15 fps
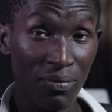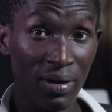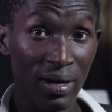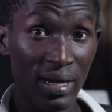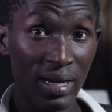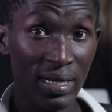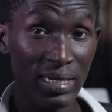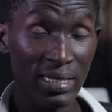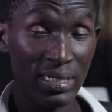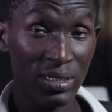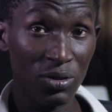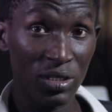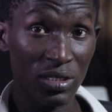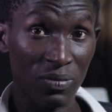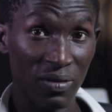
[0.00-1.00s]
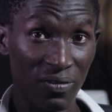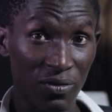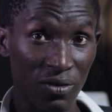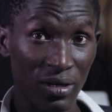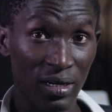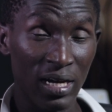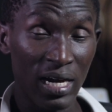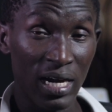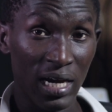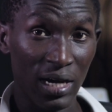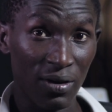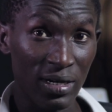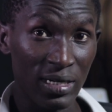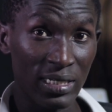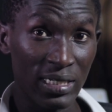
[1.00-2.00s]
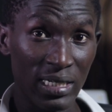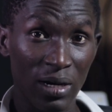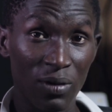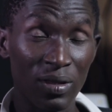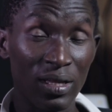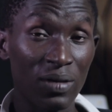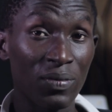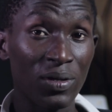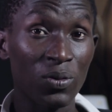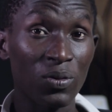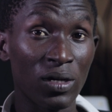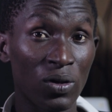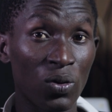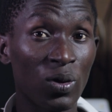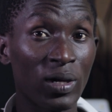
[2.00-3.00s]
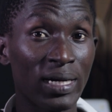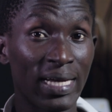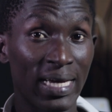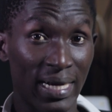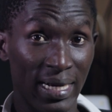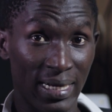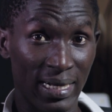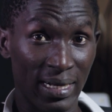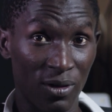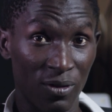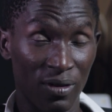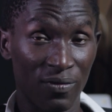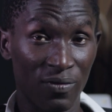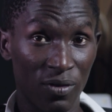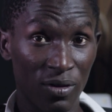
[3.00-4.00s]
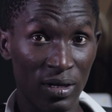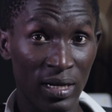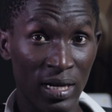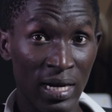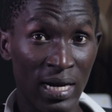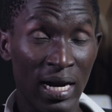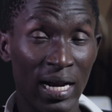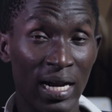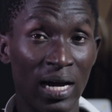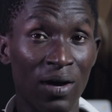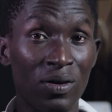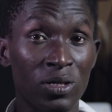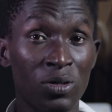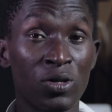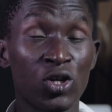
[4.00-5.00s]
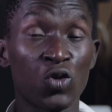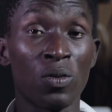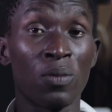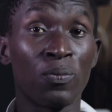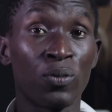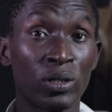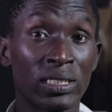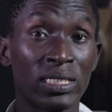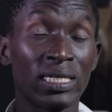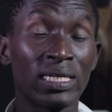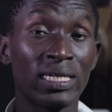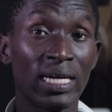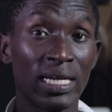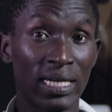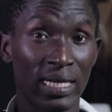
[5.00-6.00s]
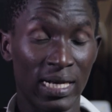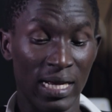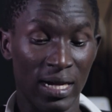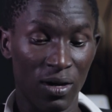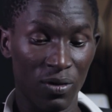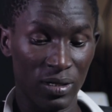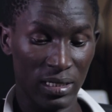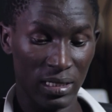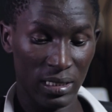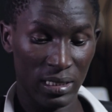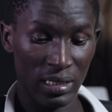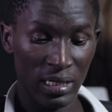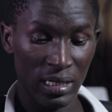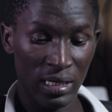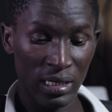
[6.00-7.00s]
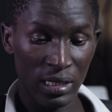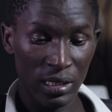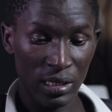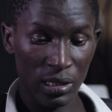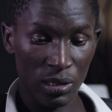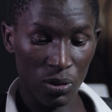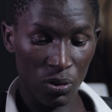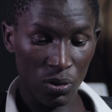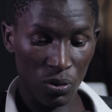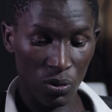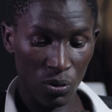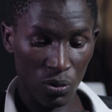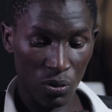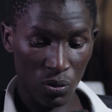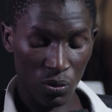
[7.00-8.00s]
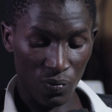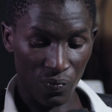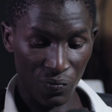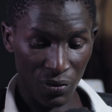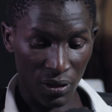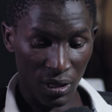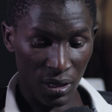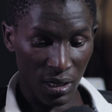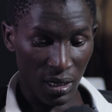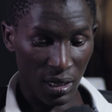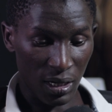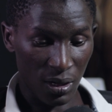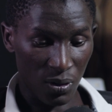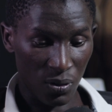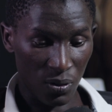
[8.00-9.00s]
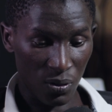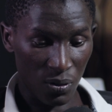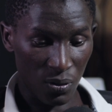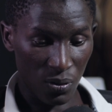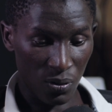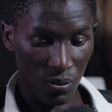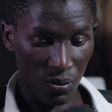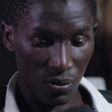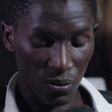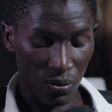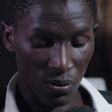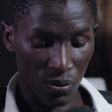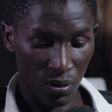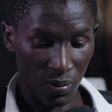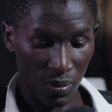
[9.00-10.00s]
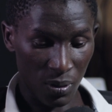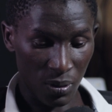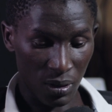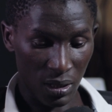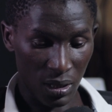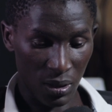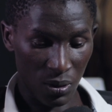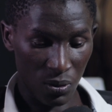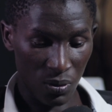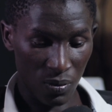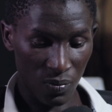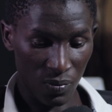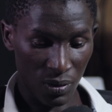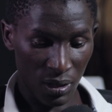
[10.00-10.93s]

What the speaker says: By editing using my phone, I already see how the image will look directly on the phone and how it's going to be posted directly how it is. So how about now?